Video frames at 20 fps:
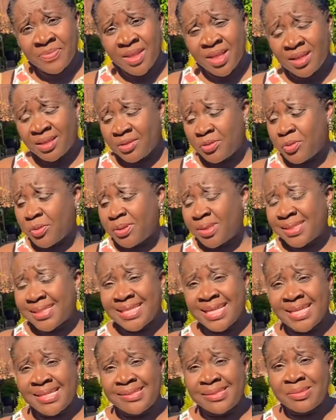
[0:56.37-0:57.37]
You know, the
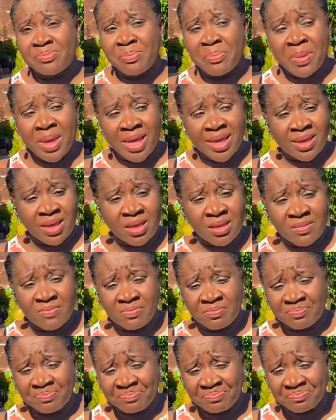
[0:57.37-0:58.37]
seeds make
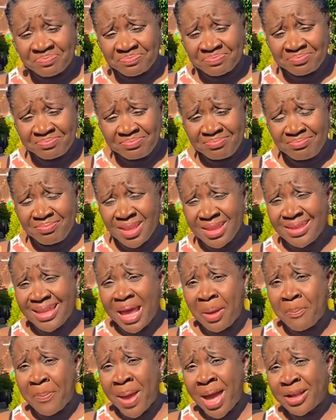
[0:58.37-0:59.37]

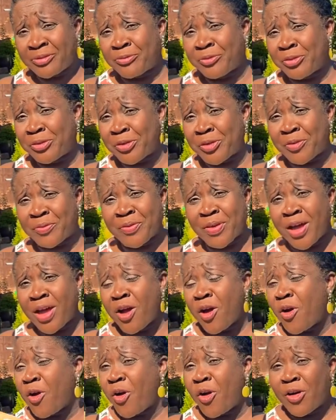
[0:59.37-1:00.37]
they're packed full of
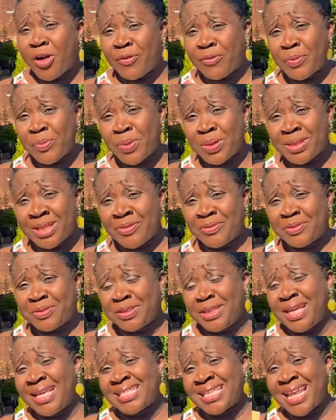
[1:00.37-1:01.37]
all of the wonderful
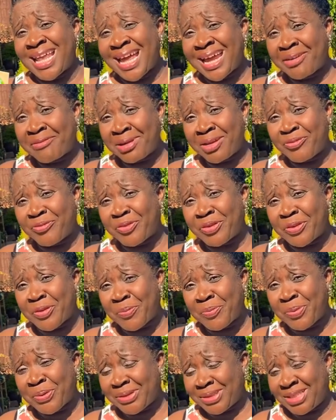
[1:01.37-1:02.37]
things that are great for your
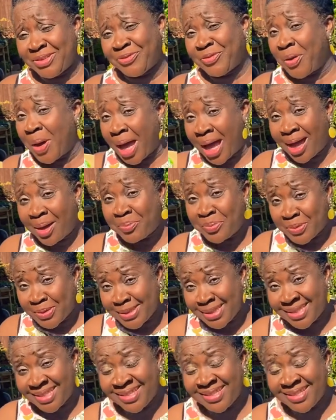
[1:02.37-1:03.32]
body, for our body.